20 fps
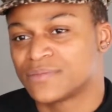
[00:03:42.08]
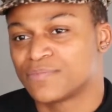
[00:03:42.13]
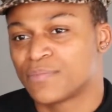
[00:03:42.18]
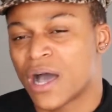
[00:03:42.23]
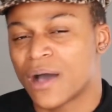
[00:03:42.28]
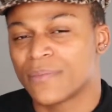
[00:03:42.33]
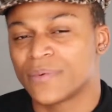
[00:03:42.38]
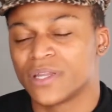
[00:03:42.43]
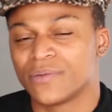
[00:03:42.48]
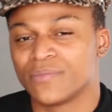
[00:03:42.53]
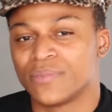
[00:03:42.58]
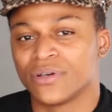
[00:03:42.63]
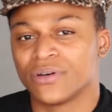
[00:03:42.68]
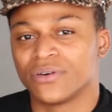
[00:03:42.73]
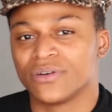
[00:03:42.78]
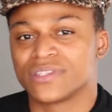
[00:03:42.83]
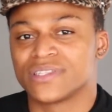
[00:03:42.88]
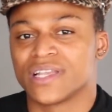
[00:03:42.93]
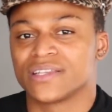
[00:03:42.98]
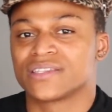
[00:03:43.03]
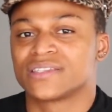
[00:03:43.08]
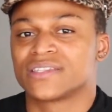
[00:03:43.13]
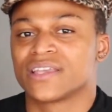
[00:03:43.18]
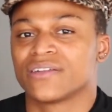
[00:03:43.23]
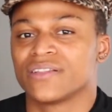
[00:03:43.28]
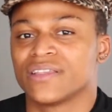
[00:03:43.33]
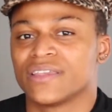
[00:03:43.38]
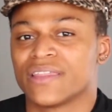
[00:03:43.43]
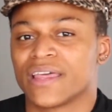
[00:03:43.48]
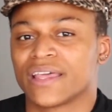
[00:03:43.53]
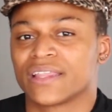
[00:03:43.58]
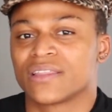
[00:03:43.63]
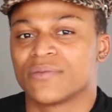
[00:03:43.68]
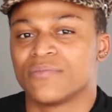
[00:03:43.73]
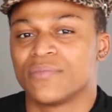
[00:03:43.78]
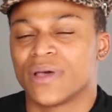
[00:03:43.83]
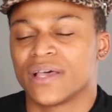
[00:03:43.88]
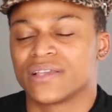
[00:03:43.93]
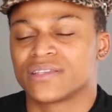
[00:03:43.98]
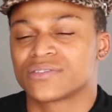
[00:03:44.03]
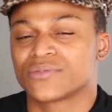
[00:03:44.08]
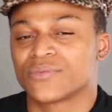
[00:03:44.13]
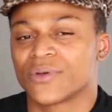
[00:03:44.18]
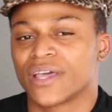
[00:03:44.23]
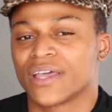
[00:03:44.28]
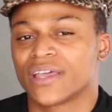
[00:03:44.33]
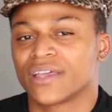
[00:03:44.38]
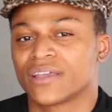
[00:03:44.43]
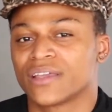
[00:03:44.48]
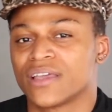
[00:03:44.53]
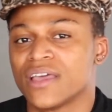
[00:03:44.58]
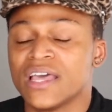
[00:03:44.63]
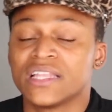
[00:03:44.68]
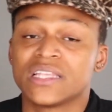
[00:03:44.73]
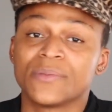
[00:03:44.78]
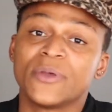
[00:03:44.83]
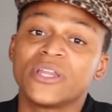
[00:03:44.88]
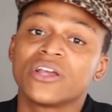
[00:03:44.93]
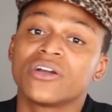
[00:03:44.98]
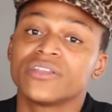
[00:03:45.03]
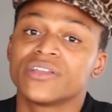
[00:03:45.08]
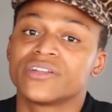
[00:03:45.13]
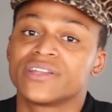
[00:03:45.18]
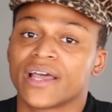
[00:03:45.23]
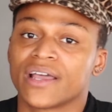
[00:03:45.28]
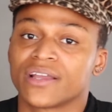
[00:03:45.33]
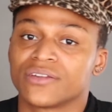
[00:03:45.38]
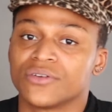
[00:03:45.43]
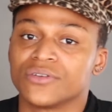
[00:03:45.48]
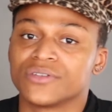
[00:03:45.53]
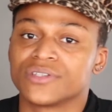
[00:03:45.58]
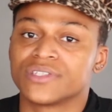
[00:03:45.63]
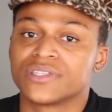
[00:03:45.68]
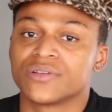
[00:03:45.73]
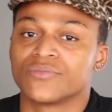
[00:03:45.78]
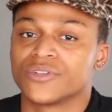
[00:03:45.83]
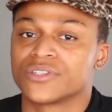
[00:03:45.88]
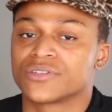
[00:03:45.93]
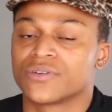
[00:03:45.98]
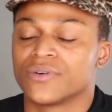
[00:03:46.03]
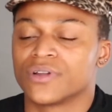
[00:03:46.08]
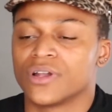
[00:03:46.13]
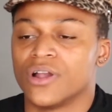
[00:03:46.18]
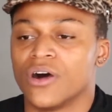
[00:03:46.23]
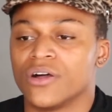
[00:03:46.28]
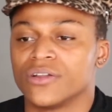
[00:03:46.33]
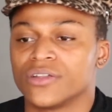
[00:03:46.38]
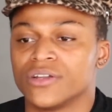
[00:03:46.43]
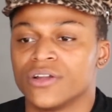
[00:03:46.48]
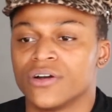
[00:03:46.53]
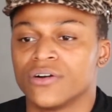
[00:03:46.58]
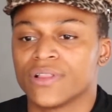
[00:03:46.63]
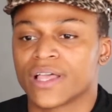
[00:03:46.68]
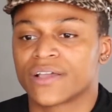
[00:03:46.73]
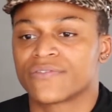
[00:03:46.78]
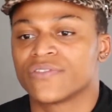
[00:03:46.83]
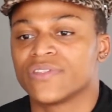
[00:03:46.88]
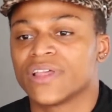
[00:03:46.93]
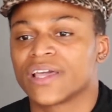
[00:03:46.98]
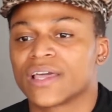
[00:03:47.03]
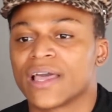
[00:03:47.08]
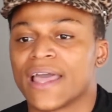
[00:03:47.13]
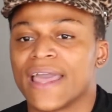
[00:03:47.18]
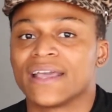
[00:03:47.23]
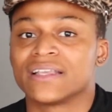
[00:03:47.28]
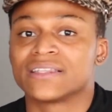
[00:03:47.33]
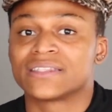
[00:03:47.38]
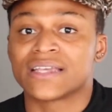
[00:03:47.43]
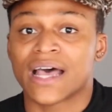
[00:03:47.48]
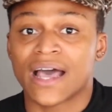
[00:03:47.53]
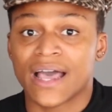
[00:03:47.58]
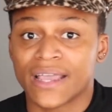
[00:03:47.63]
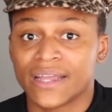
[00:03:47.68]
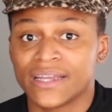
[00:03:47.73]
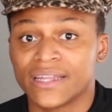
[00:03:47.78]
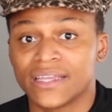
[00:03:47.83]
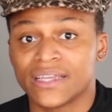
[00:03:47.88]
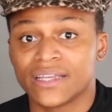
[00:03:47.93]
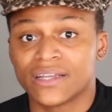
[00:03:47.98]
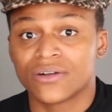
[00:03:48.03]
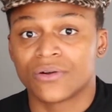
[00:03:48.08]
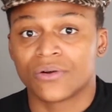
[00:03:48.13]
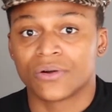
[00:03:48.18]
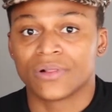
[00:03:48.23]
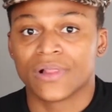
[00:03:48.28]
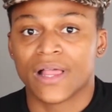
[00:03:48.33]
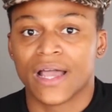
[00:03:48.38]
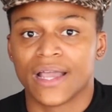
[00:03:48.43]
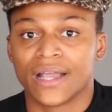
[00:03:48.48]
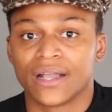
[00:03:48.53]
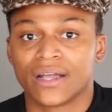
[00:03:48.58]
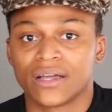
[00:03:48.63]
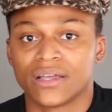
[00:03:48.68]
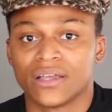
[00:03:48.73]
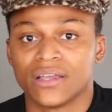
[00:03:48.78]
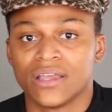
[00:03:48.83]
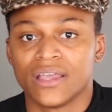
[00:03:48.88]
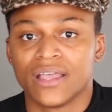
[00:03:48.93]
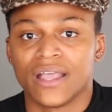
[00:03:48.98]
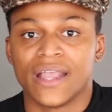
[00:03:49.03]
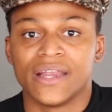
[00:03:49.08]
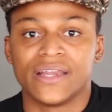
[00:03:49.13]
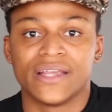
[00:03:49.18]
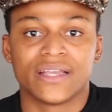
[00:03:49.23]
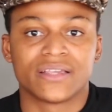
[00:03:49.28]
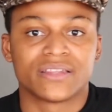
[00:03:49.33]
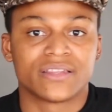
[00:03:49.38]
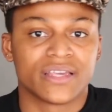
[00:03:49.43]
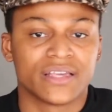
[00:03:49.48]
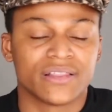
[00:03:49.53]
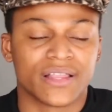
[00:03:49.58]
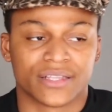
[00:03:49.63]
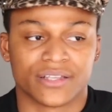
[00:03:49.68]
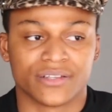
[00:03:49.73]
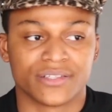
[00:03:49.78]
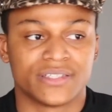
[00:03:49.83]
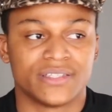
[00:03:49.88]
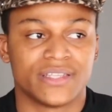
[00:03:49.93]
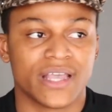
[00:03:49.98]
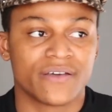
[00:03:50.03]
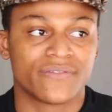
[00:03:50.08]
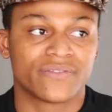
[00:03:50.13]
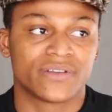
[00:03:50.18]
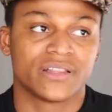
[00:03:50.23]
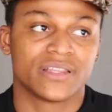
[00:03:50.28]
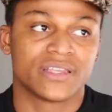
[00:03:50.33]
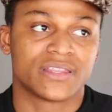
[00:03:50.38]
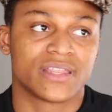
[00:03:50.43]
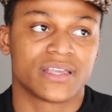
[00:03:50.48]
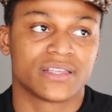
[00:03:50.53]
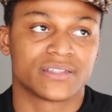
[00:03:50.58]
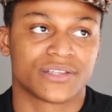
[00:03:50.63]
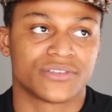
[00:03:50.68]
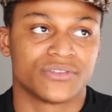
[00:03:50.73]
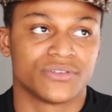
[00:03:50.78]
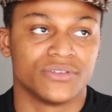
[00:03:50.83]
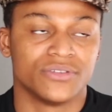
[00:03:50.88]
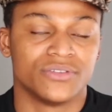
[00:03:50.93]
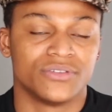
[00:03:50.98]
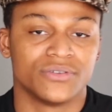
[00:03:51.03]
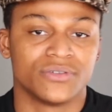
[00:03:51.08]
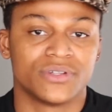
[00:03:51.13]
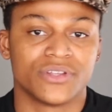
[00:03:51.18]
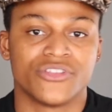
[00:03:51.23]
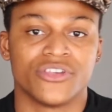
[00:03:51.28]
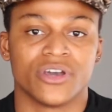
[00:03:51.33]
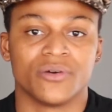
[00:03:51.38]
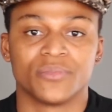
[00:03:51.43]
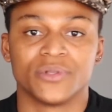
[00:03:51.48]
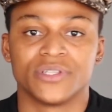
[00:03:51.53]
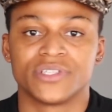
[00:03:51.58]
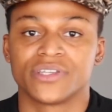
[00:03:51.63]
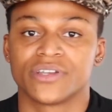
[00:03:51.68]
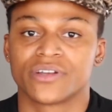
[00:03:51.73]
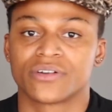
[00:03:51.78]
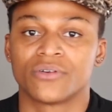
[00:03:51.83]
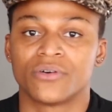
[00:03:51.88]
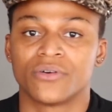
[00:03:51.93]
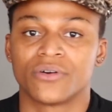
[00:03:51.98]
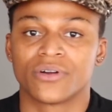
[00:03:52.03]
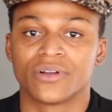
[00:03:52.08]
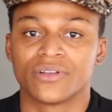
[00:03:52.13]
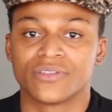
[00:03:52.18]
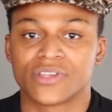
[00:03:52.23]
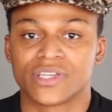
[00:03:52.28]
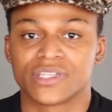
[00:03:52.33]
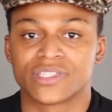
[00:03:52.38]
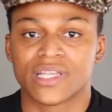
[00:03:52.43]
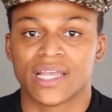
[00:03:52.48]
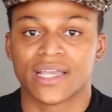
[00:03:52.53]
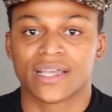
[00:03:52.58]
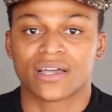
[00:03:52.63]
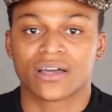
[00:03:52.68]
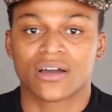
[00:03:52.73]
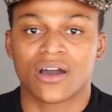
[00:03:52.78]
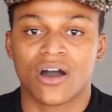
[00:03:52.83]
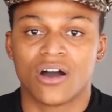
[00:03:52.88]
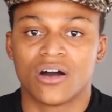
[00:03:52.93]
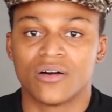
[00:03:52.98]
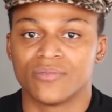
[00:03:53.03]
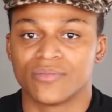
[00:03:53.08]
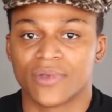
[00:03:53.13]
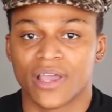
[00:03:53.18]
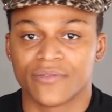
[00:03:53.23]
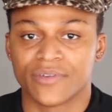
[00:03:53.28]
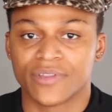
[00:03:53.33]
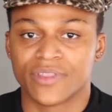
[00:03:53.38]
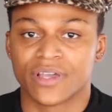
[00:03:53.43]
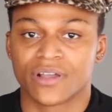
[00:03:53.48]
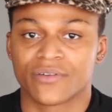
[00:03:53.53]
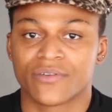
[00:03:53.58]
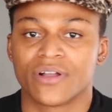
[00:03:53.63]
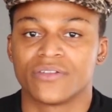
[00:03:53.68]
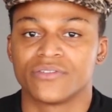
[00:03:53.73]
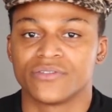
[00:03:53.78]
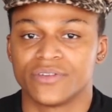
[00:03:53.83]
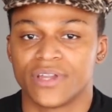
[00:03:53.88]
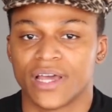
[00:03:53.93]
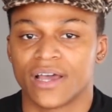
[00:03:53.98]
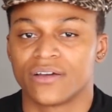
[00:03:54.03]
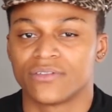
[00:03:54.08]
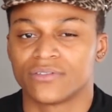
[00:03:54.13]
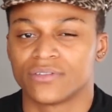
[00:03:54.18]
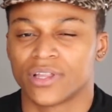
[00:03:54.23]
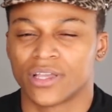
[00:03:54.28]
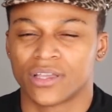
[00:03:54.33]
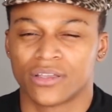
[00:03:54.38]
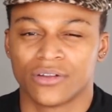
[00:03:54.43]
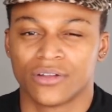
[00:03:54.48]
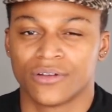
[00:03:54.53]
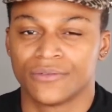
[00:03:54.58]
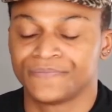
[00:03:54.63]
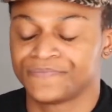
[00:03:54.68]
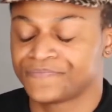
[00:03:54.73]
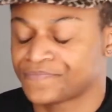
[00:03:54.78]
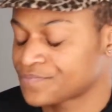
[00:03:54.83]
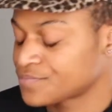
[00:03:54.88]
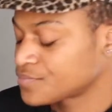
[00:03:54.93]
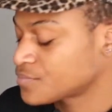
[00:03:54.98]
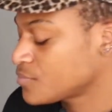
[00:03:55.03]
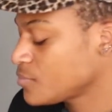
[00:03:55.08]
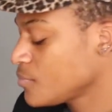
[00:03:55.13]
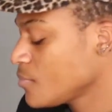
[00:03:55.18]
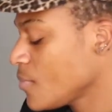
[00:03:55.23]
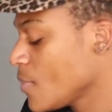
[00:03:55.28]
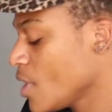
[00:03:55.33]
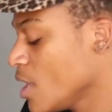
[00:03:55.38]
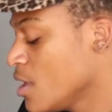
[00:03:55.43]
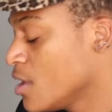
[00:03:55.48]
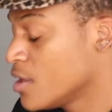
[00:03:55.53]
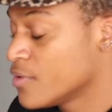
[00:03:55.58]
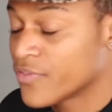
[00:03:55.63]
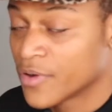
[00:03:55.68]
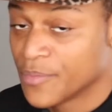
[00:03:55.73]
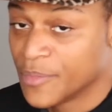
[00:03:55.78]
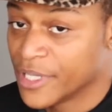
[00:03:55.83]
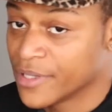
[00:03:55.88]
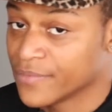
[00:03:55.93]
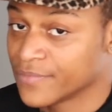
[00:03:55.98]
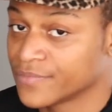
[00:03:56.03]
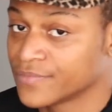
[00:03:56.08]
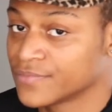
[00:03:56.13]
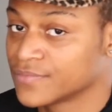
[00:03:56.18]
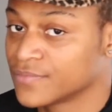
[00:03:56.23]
popping a pill is necessarily like the best way, depending on your diagnosis and what's going on. Like for like anxiety or like ADHD, like there's definitely things that you can do to jump into your core and just like calm everything around you down. Like, for me.